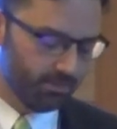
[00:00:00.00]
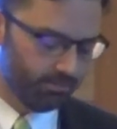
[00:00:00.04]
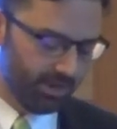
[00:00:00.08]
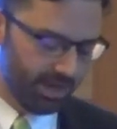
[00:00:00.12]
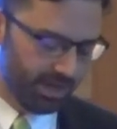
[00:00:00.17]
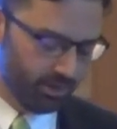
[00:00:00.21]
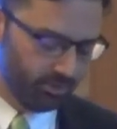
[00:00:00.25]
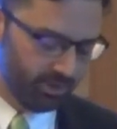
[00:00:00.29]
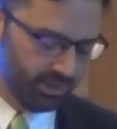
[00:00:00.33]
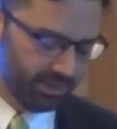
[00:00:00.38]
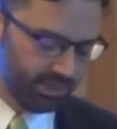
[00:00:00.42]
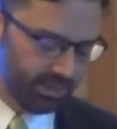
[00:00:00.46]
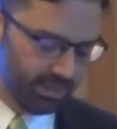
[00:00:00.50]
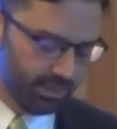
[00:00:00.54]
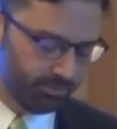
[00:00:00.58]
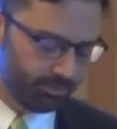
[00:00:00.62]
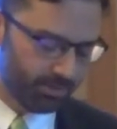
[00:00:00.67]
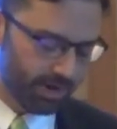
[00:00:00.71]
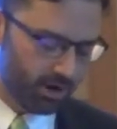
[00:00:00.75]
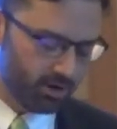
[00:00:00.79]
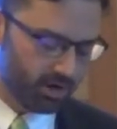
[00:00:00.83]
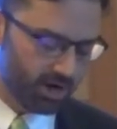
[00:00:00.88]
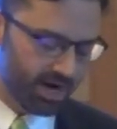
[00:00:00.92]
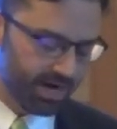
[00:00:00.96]
And may we
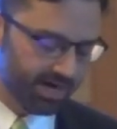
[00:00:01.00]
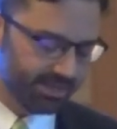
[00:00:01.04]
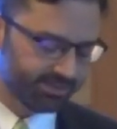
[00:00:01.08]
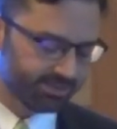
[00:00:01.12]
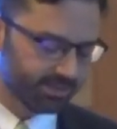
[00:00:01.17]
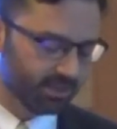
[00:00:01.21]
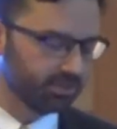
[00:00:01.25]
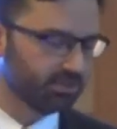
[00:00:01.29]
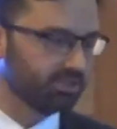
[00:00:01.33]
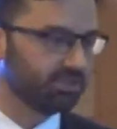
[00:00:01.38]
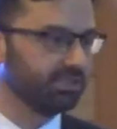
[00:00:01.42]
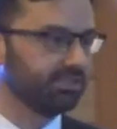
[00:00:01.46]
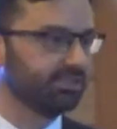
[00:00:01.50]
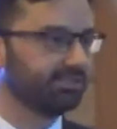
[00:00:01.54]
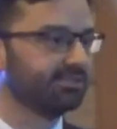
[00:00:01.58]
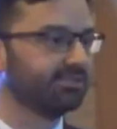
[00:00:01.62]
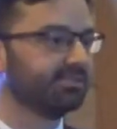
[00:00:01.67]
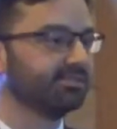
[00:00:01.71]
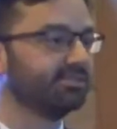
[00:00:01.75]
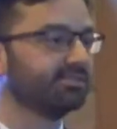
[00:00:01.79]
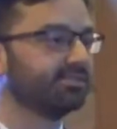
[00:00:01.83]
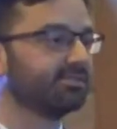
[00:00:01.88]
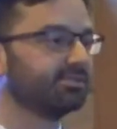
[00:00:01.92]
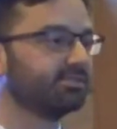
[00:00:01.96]
keep our eyes on
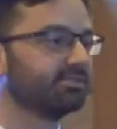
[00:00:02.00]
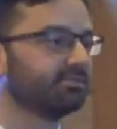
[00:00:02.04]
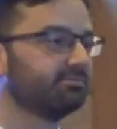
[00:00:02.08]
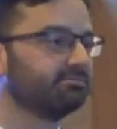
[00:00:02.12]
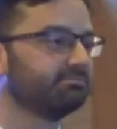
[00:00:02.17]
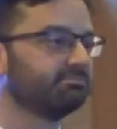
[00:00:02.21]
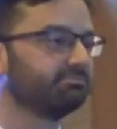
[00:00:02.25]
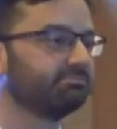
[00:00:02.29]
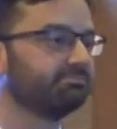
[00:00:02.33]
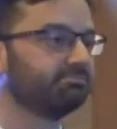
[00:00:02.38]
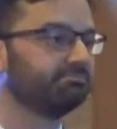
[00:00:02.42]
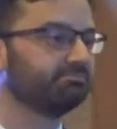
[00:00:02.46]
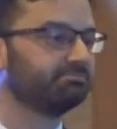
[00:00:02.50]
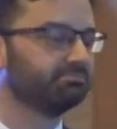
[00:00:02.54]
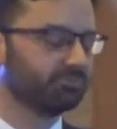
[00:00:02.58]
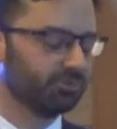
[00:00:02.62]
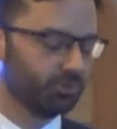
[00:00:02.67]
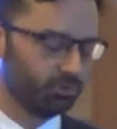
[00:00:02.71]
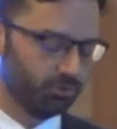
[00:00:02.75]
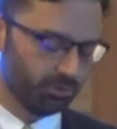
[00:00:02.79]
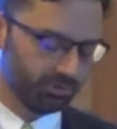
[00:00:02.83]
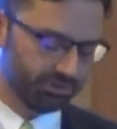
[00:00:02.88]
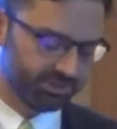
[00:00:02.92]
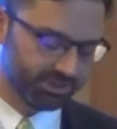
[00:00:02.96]
Jesus,
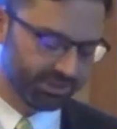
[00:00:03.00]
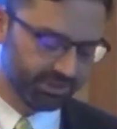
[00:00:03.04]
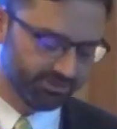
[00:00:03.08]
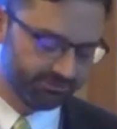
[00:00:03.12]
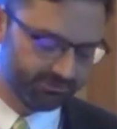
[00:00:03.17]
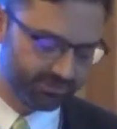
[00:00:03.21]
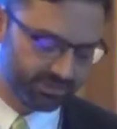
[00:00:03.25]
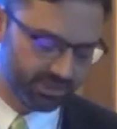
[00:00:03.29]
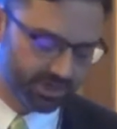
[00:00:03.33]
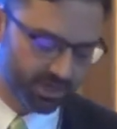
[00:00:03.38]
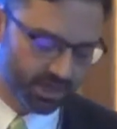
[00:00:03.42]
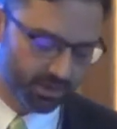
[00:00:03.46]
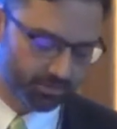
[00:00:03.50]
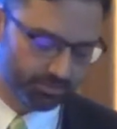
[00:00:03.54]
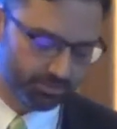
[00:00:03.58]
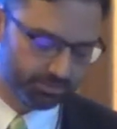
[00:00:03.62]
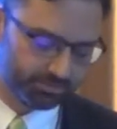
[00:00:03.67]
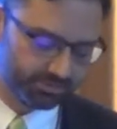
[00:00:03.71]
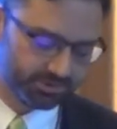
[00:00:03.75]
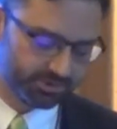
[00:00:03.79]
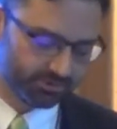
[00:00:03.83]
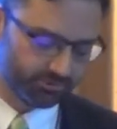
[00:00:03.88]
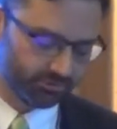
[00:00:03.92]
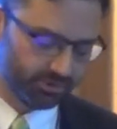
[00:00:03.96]
who was lifted
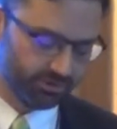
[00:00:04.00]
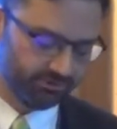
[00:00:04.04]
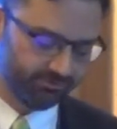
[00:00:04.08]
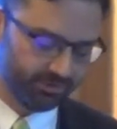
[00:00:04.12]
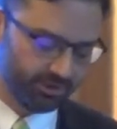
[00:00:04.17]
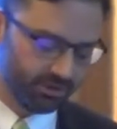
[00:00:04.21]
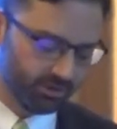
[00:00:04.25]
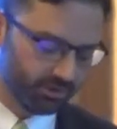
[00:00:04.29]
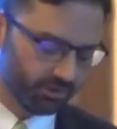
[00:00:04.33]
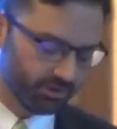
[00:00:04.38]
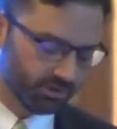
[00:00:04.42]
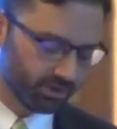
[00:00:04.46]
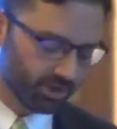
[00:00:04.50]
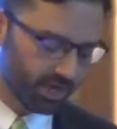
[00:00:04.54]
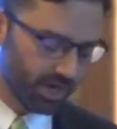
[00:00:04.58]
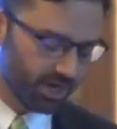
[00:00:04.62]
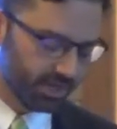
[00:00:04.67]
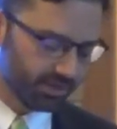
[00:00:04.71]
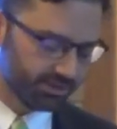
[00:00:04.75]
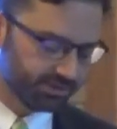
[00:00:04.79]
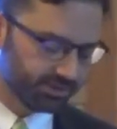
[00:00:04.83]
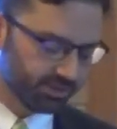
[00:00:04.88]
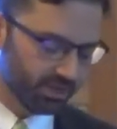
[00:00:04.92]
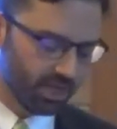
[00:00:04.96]
up to reveal
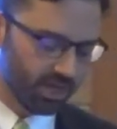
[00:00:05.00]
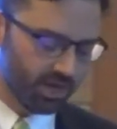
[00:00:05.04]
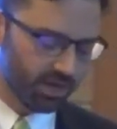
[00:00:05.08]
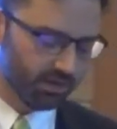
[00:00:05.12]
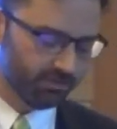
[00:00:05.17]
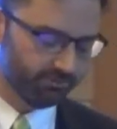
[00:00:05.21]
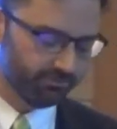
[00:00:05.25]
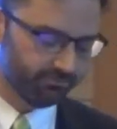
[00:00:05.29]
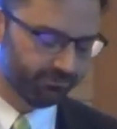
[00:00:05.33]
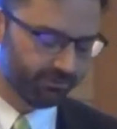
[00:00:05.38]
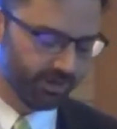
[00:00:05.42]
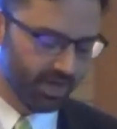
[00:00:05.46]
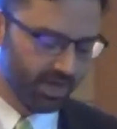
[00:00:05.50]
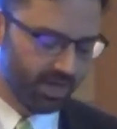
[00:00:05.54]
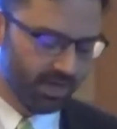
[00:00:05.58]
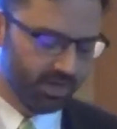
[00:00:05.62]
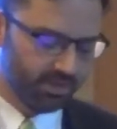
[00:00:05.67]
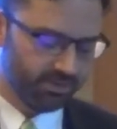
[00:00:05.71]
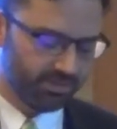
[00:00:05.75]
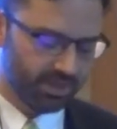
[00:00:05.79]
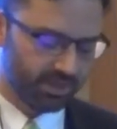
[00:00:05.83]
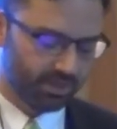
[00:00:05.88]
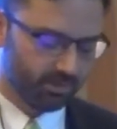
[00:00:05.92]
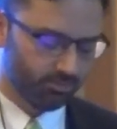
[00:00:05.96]
God's love
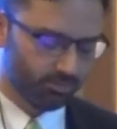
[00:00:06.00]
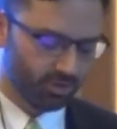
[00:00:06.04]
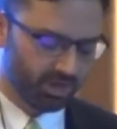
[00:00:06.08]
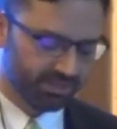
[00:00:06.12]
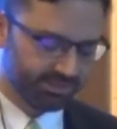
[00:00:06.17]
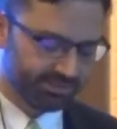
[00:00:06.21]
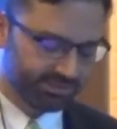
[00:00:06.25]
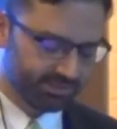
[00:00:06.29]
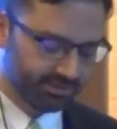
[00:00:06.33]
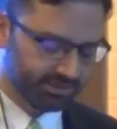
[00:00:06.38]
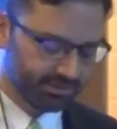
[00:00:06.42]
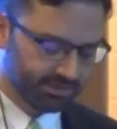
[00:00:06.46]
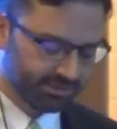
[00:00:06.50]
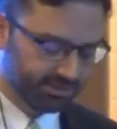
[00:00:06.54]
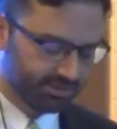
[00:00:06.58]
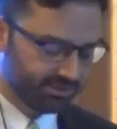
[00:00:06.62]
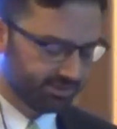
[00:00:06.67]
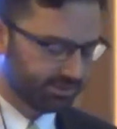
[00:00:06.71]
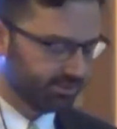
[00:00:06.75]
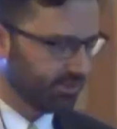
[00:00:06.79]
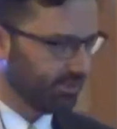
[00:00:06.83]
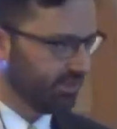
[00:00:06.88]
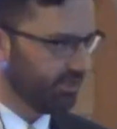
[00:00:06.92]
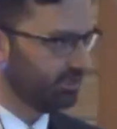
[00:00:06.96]
that
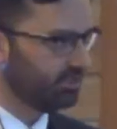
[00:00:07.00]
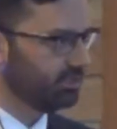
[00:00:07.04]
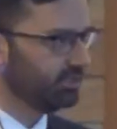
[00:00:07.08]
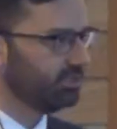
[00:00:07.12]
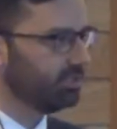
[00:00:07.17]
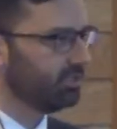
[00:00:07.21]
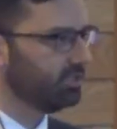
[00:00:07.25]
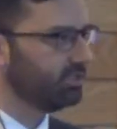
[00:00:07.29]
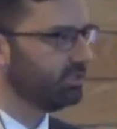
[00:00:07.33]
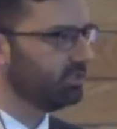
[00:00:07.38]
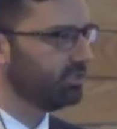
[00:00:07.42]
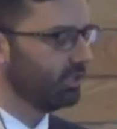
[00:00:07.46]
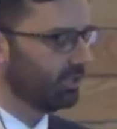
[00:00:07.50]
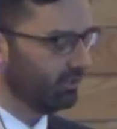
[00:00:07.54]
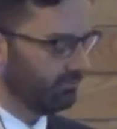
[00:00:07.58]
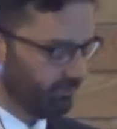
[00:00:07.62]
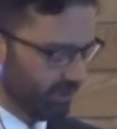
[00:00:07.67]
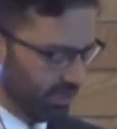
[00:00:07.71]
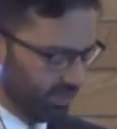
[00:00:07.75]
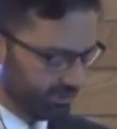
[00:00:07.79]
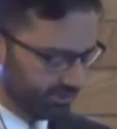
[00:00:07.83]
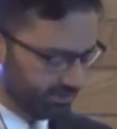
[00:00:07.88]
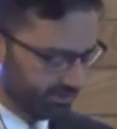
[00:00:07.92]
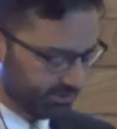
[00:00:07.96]
embraces each
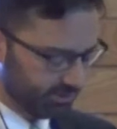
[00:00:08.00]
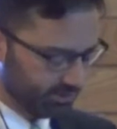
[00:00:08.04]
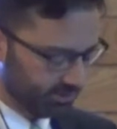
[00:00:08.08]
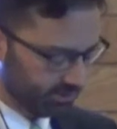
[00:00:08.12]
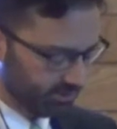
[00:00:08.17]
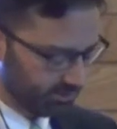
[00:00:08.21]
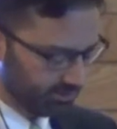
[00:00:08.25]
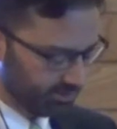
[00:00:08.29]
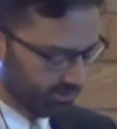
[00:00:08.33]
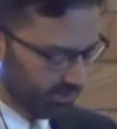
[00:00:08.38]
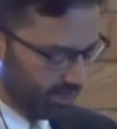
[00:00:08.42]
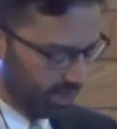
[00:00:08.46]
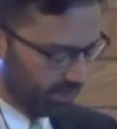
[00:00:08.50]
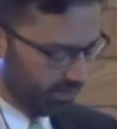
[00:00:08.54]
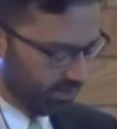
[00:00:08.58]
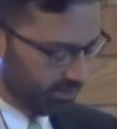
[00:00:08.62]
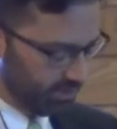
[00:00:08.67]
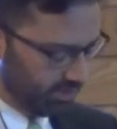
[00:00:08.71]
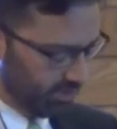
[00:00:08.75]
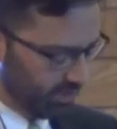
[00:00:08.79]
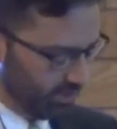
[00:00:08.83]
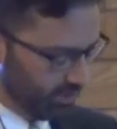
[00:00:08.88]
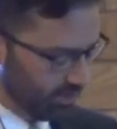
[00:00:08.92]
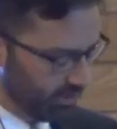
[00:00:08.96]
of us, and
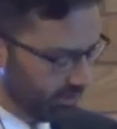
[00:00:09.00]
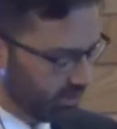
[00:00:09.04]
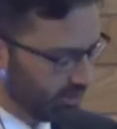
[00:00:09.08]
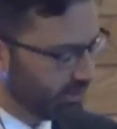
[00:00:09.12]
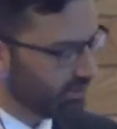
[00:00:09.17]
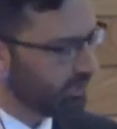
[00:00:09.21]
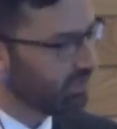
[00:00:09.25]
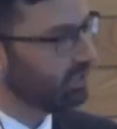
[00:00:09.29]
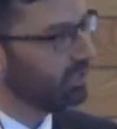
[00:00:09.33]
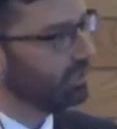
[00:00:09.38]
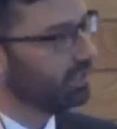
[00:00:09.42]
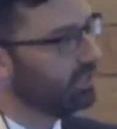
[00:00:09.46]
indeed,